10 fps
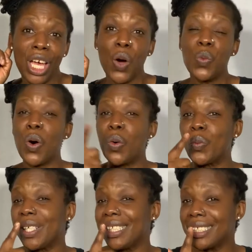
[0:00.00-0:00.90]
what
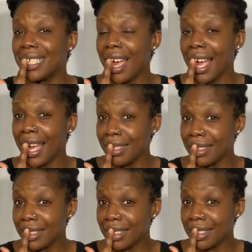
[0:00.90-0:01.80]
we
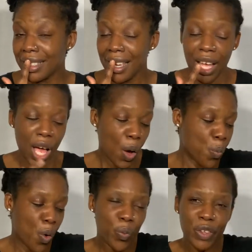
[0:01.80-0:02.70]
taste, and
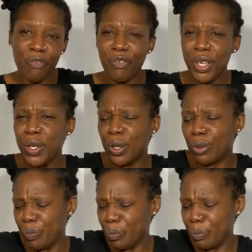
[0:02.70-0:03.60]
what we feel.
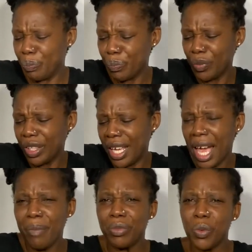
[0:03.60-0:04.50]
Yeah,
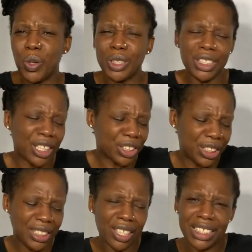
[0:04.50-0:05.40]
what
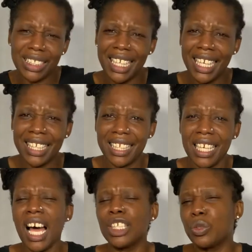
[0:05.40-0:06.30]
touches our skin.
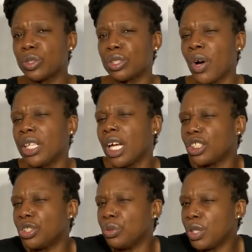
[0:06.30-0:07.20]
And also I like to
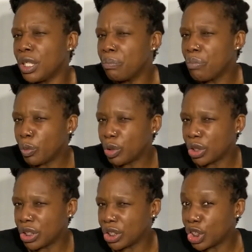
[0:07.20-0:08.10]
do the
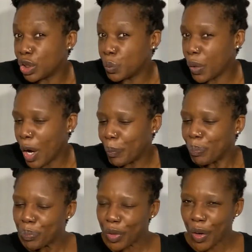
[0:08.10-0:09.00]
emotions as well.
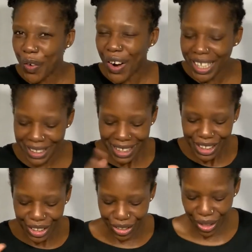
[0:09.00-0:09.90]
All right,
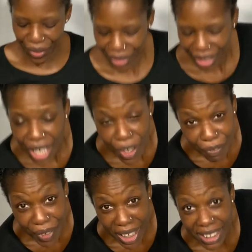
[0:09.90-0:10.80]
so first